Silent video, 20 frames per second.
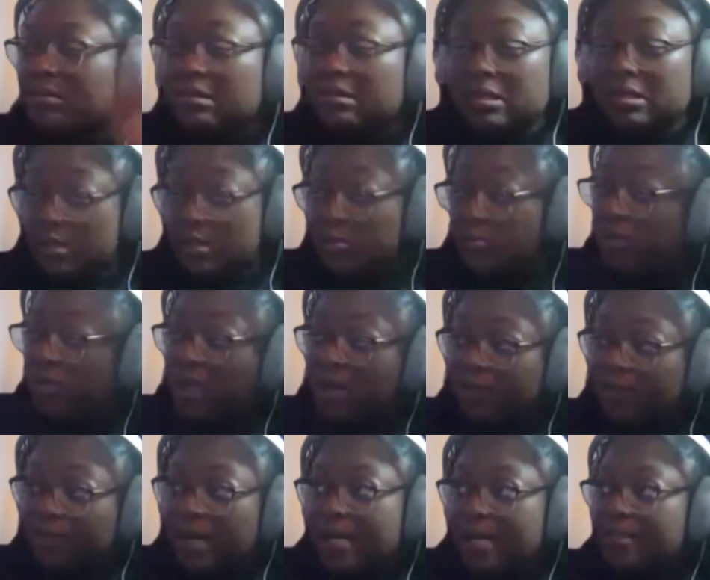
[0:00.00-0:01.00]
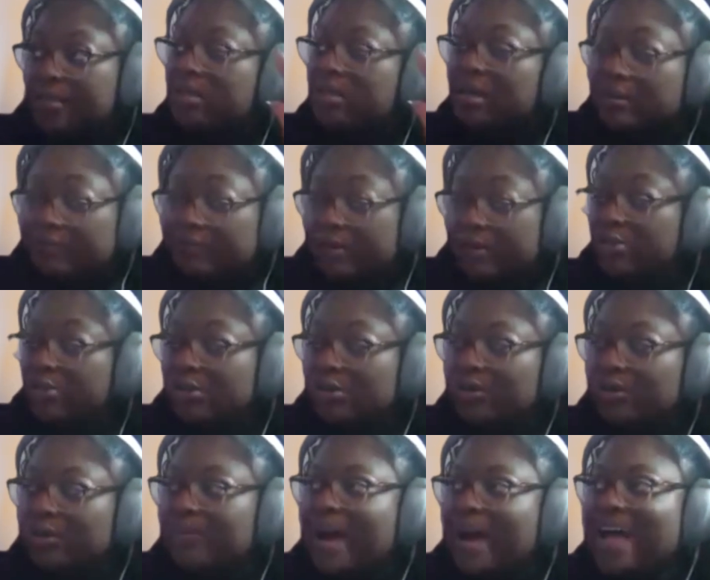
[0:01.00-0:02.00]
This is real life, guys. I've always
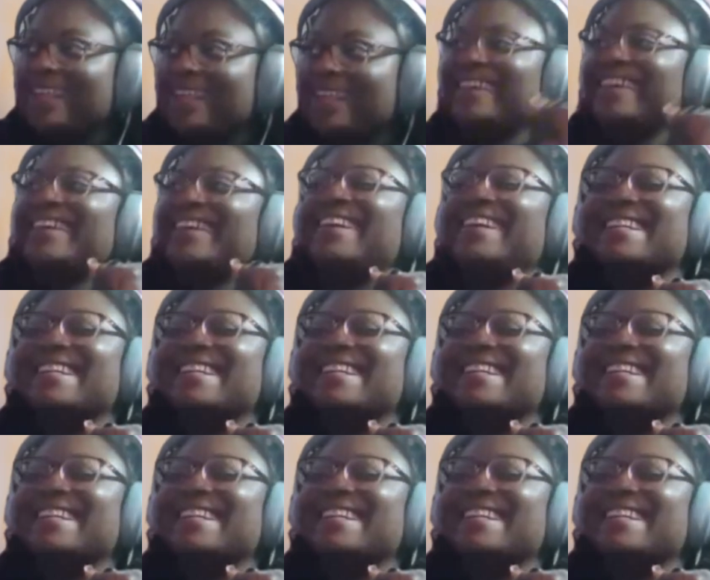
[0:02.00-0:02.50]
struggled in math.